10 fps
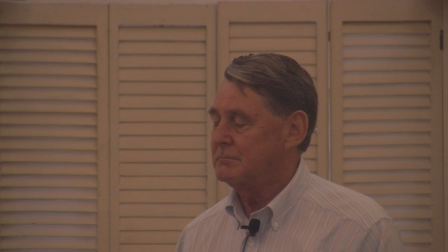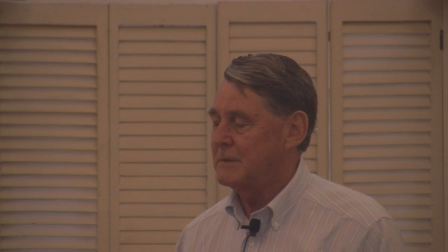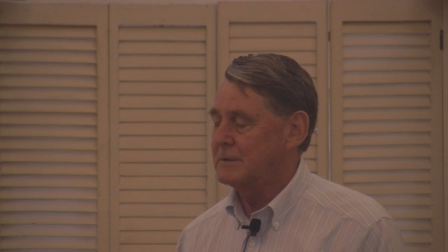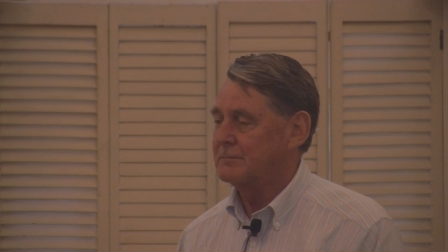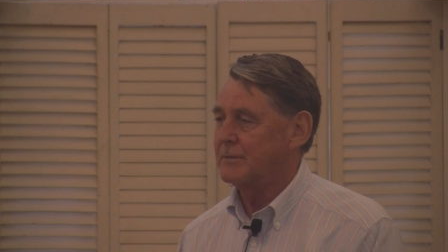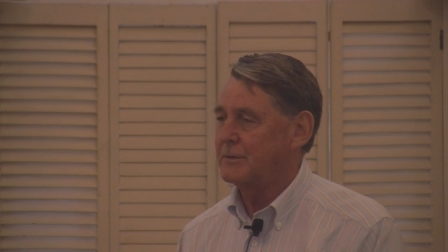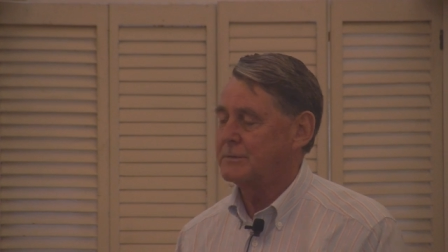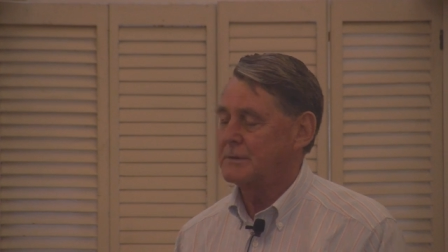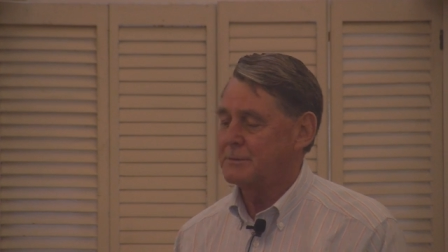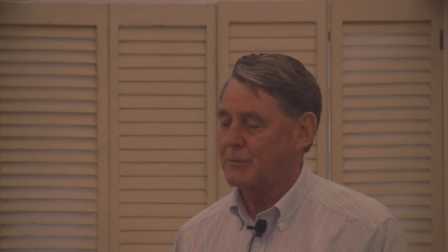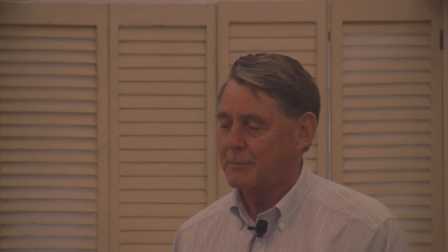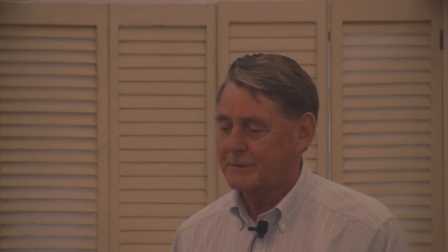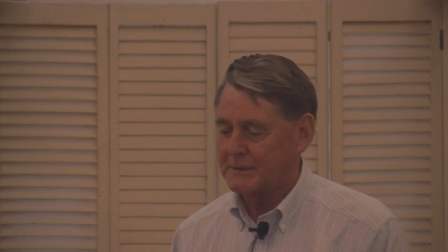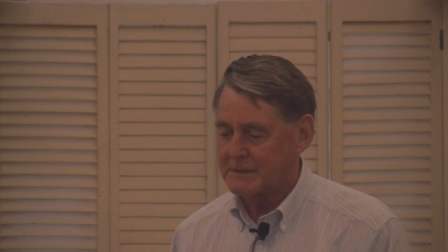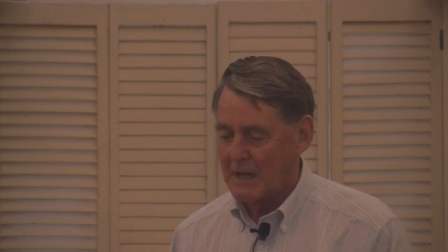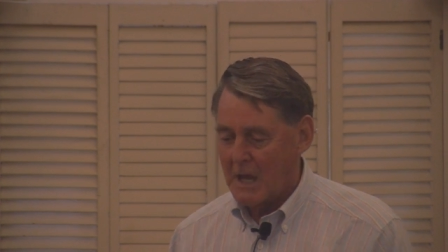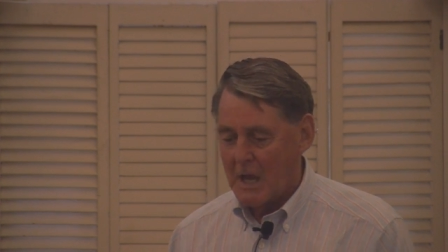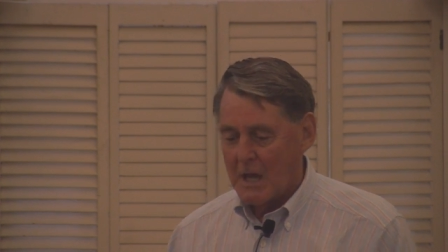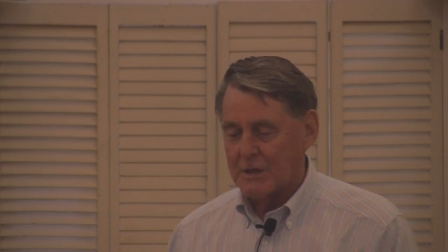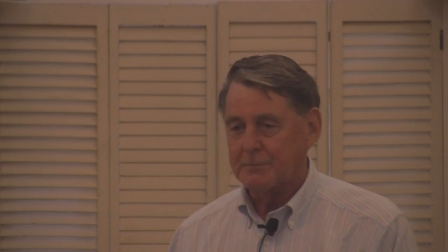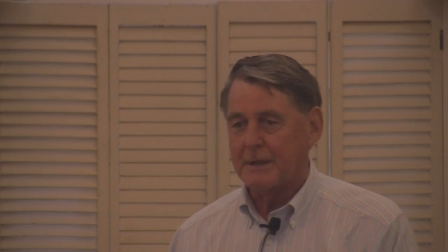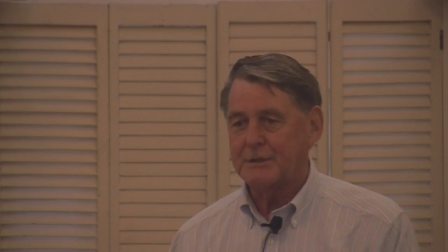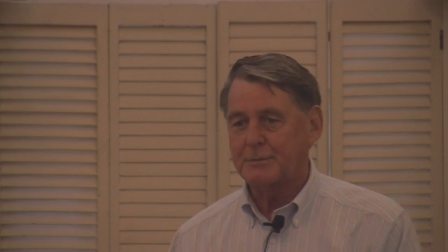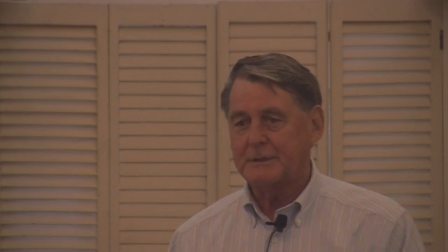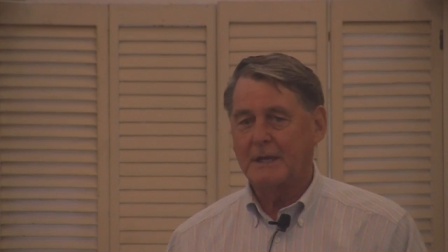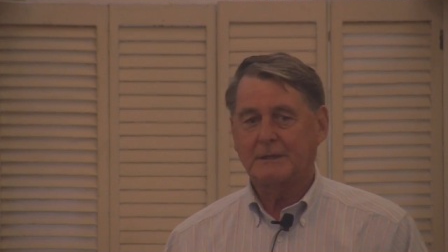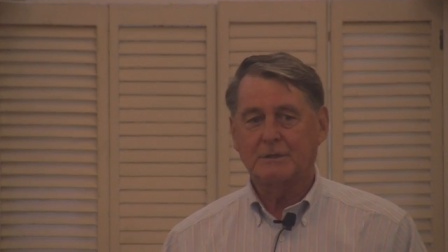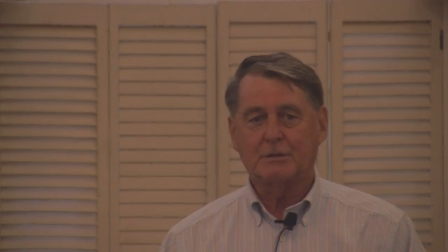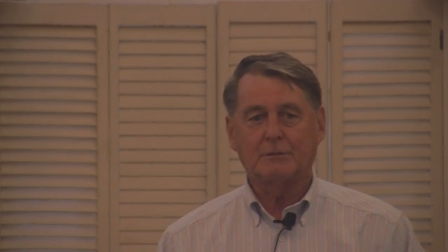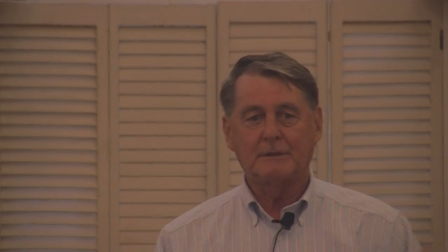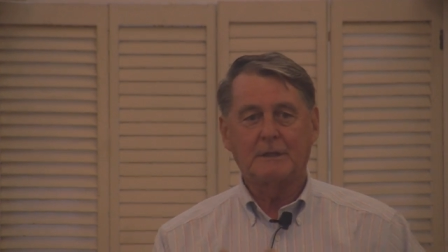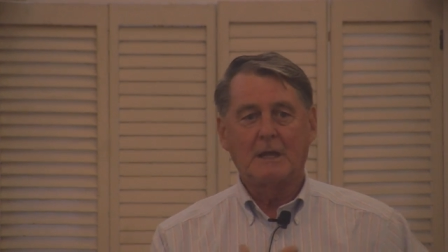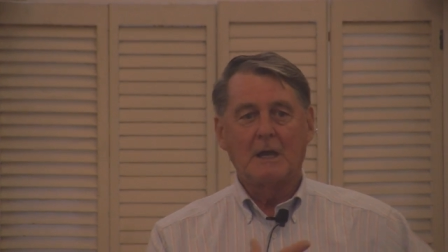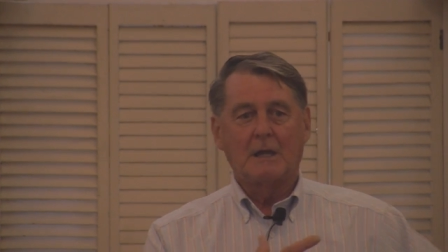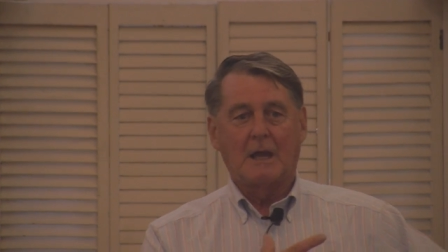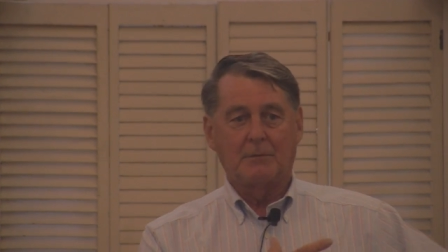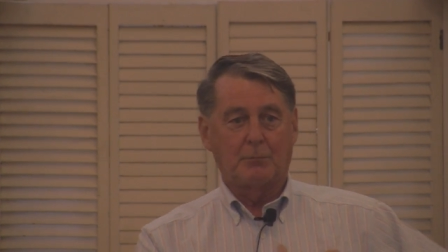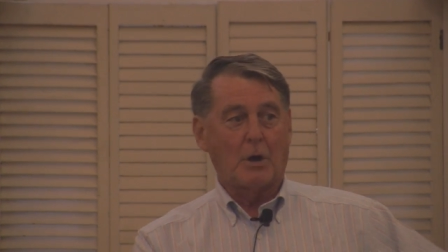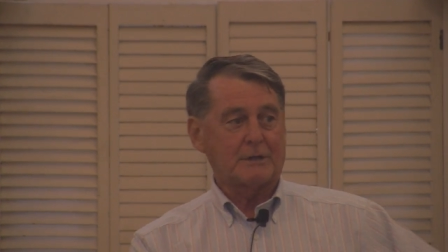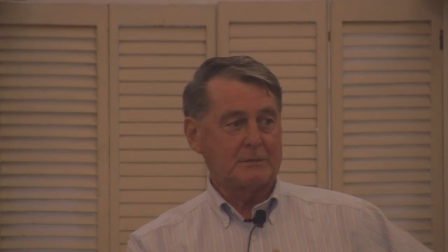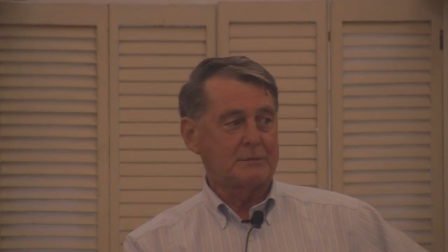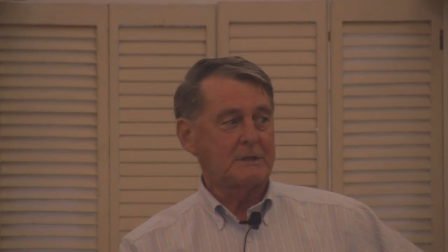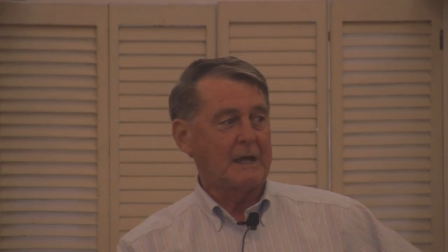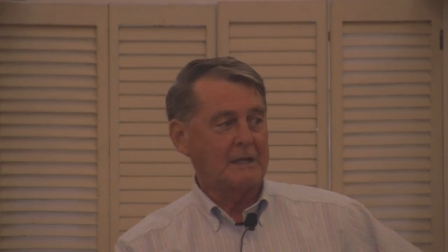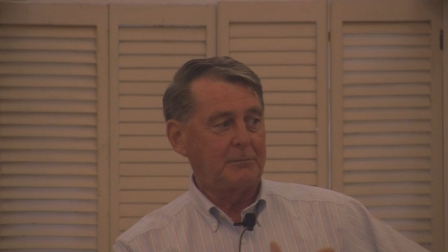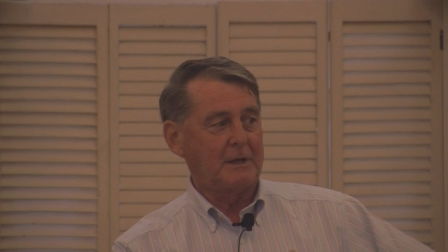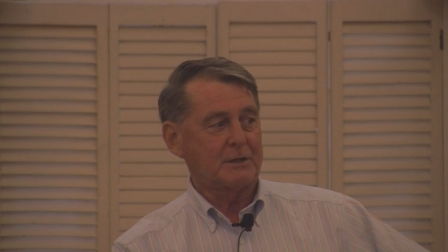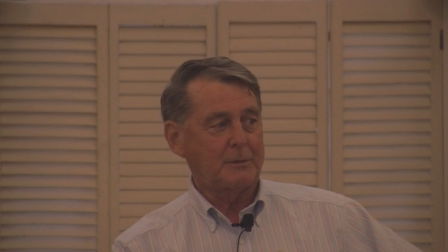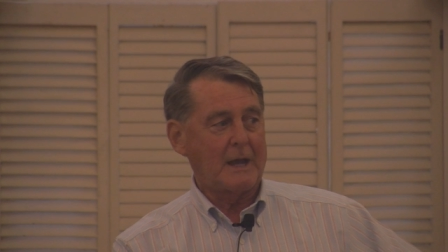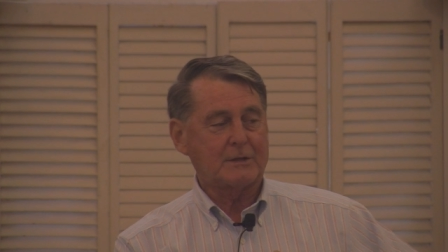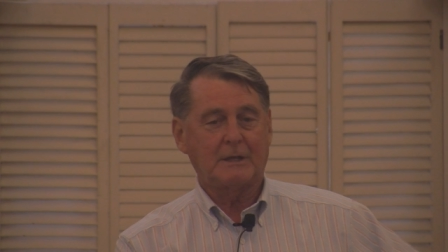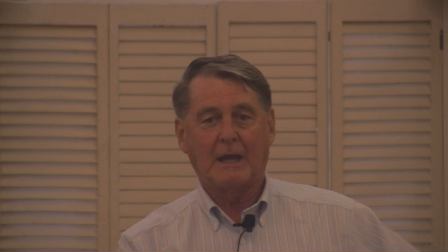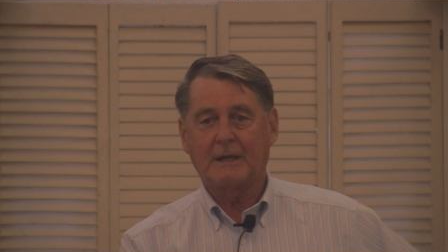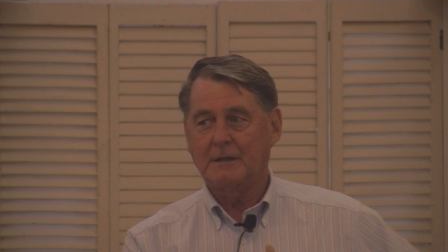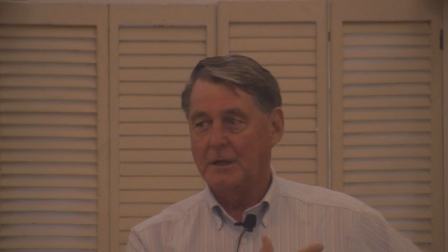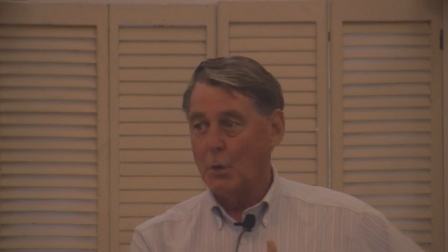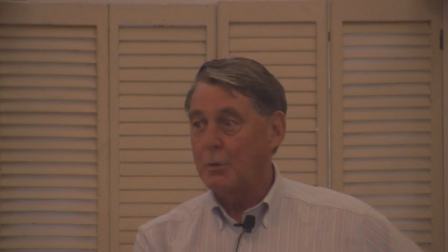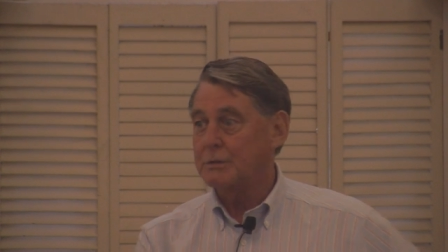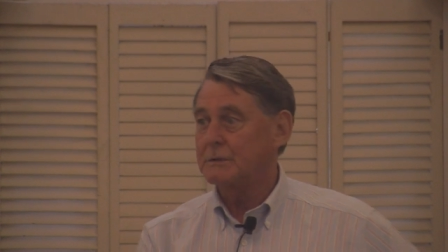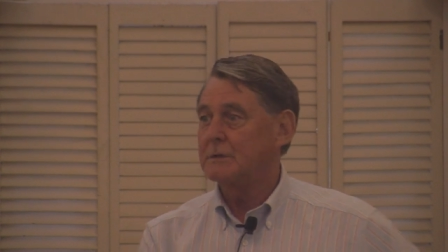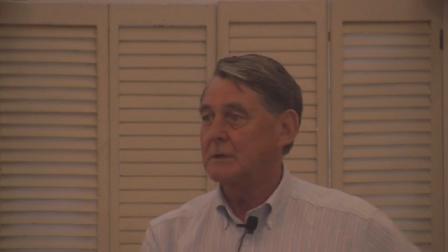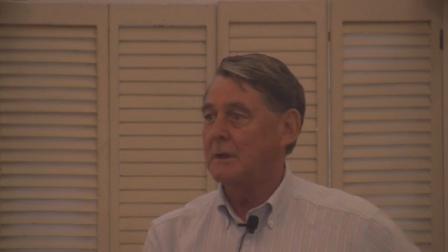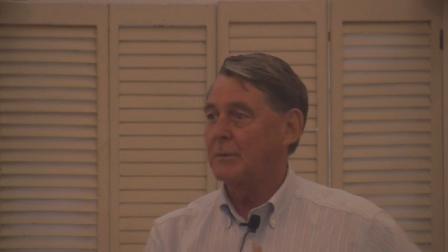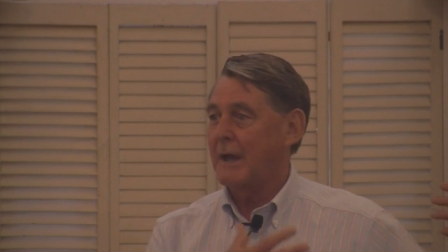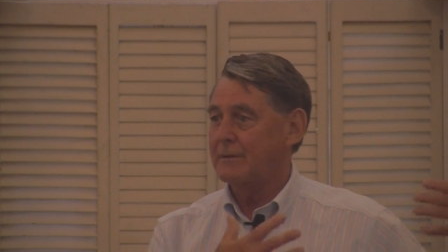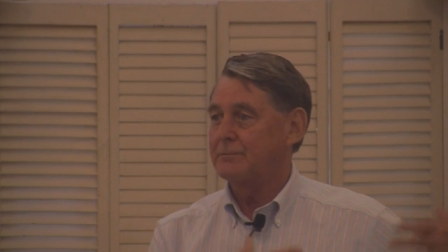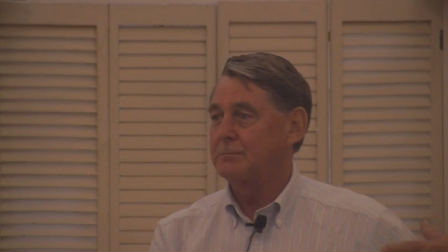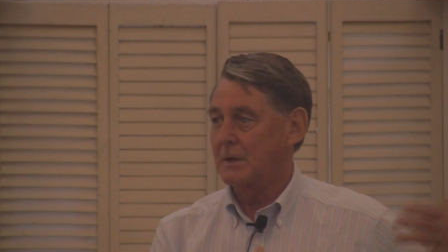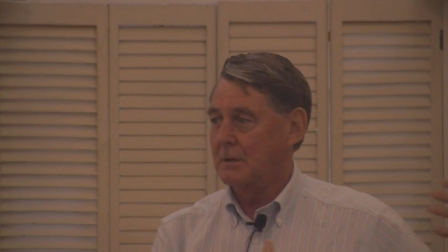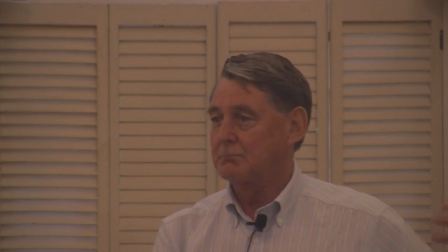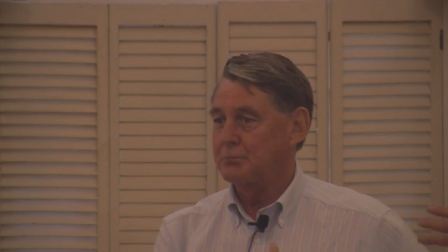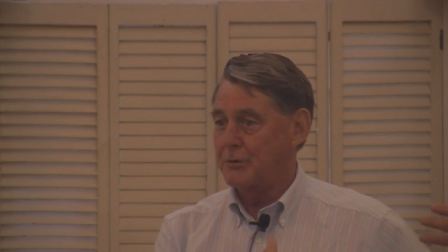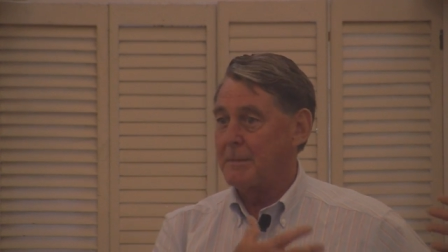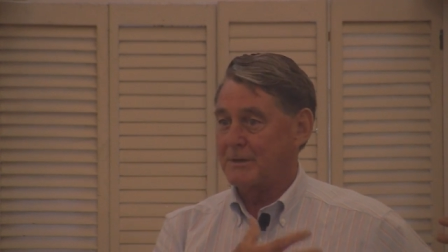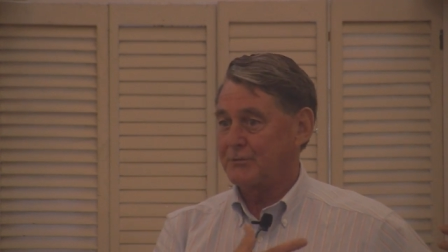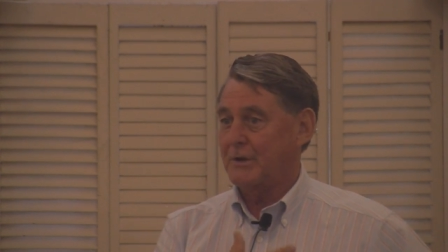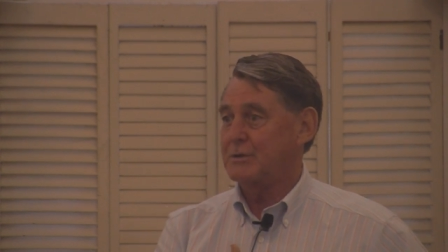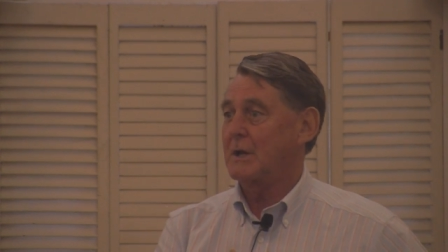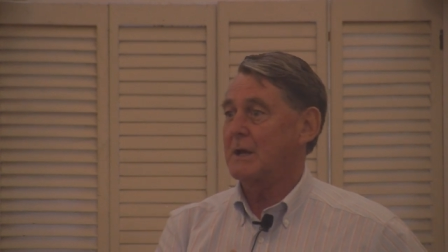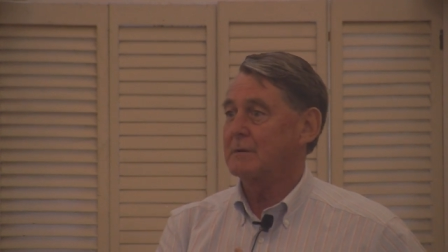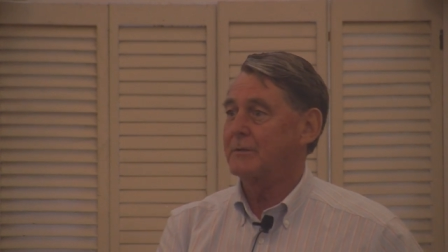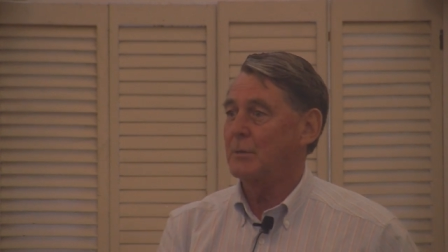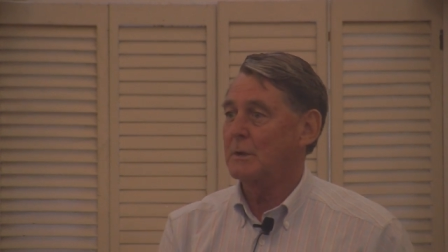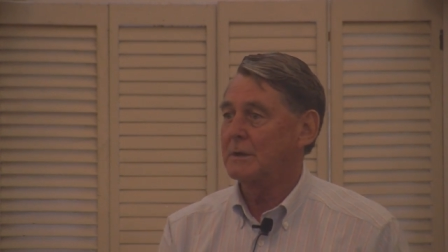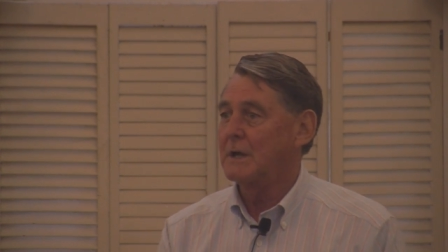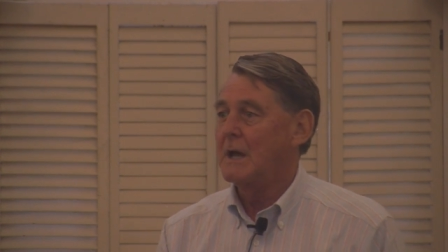it's for this purposes, the mothers would take their children, and Boston was lucky because we actually had an ocean, and we had pretty much fresh air, if you will.